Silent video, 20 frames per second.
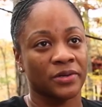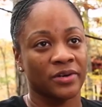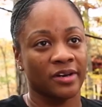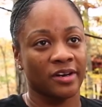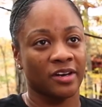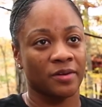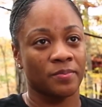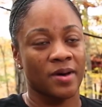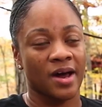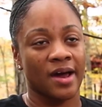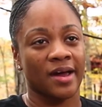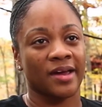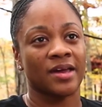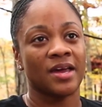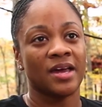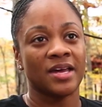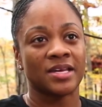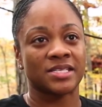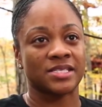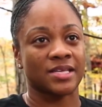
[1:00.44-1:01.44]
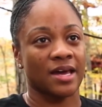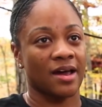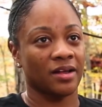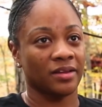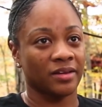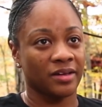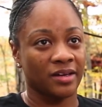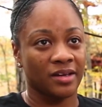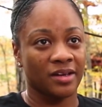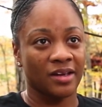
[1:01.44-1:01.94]
greeted by
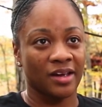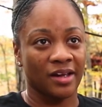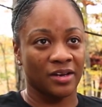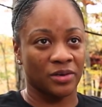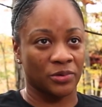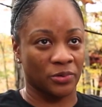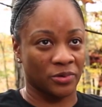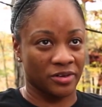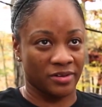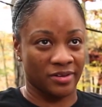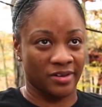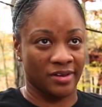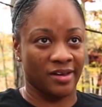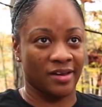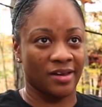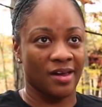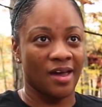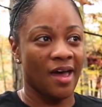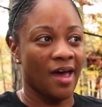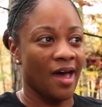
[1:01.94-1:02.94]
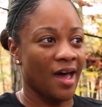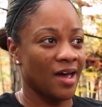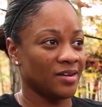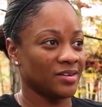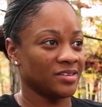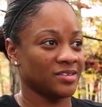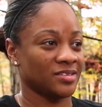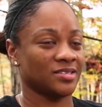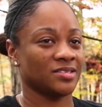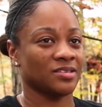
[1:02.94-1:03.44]
Sally and Dorothy
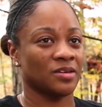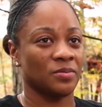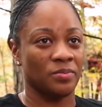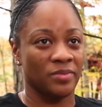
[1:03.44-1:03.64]
and just